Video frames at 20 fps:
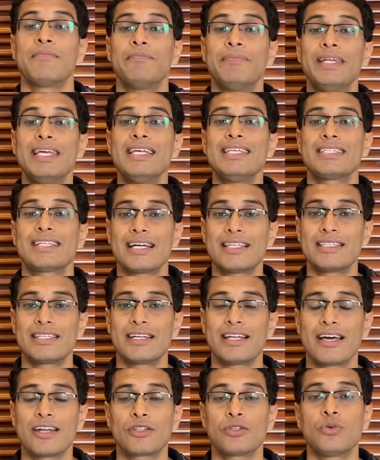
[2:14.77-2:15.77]
Please
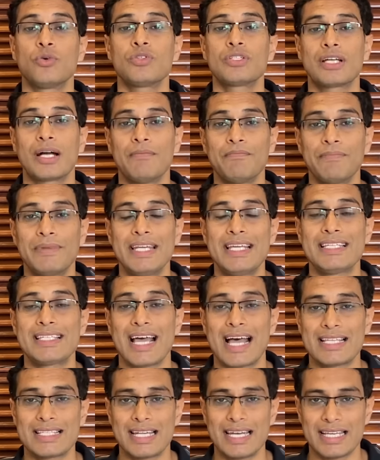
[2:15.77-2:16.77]
consider those companies
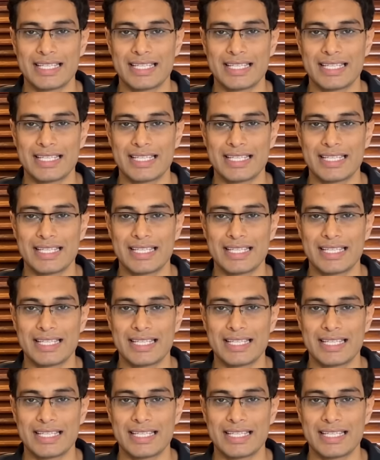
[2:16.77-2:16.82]
as an